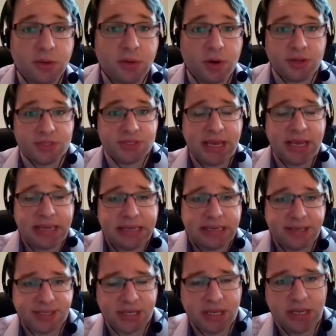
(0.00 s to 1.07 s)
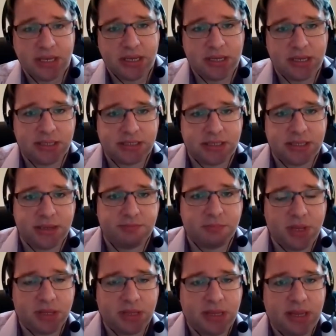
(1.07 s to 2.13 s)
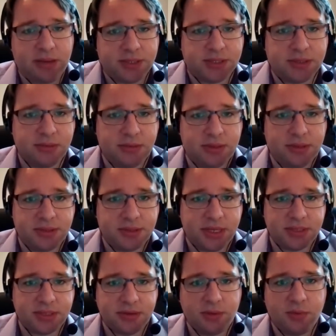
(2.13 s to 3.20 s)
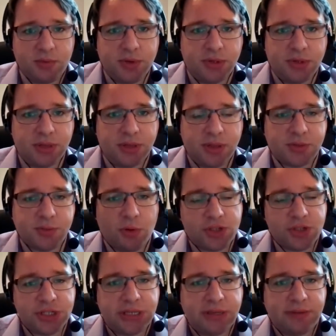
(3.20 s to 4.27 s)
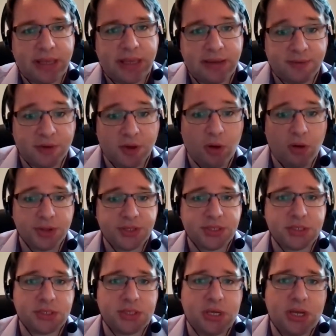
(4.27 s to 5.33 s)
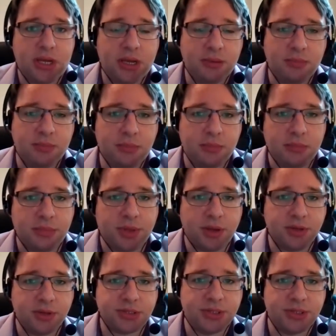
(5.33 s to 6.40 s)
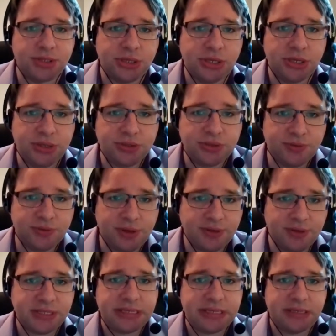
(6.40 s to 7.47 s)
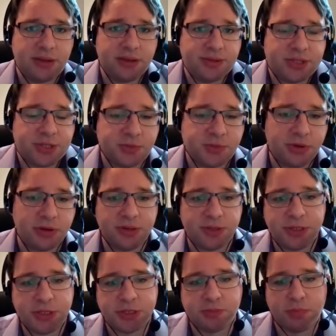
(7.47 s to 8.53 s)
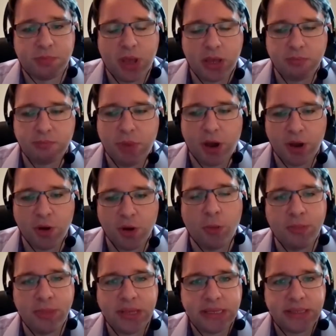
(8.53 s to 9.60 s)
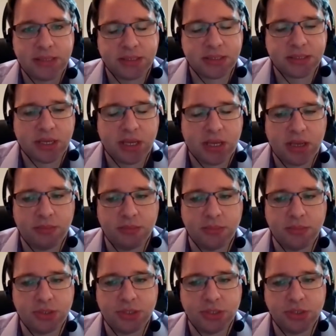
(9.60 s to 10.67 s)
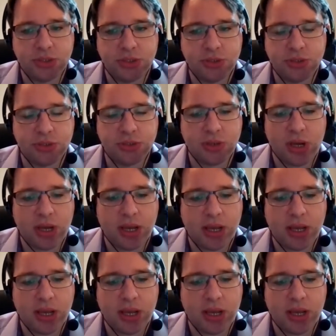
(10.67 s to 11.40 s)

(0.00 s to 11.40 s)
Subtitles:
what I'd say is, as a a councillor, and I'd say to anyone that's watching, if they've got those concerns or they've seen those experiences, by all means, obviously,